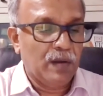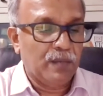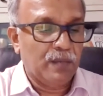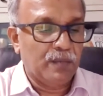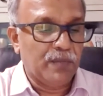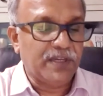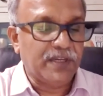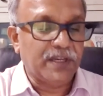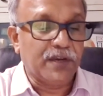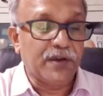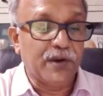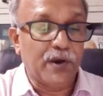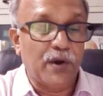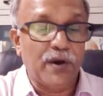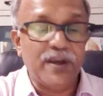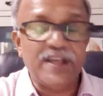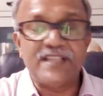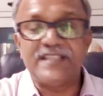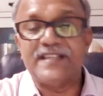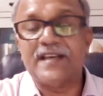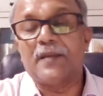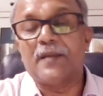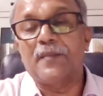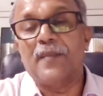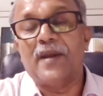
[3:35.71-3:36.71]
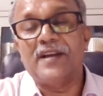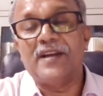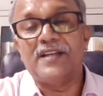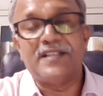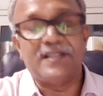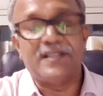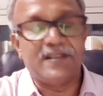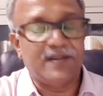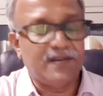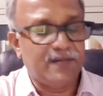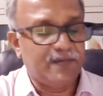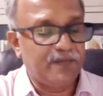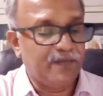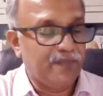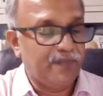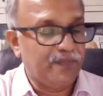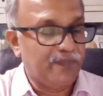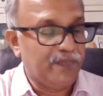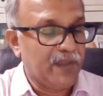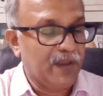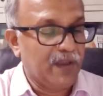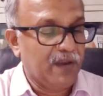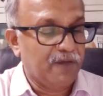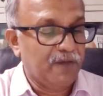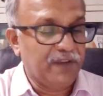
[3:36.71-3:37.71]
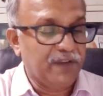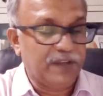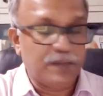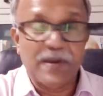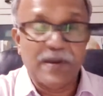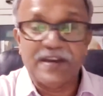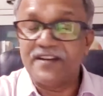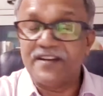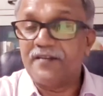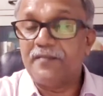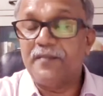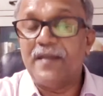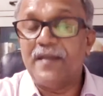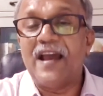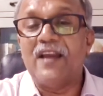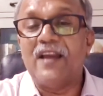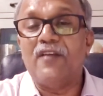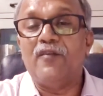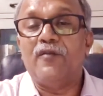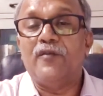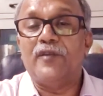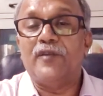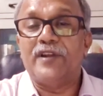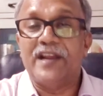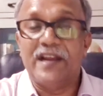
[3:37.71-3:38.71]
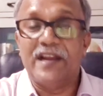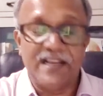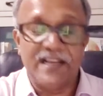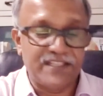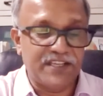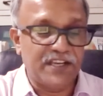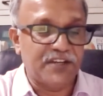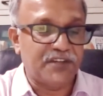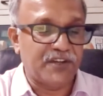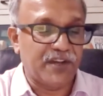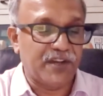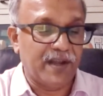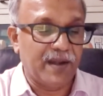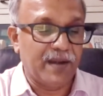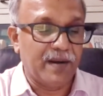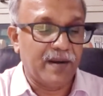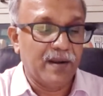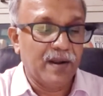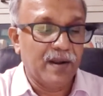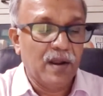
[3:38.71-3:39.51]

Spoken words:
but a growing segment with better value realization.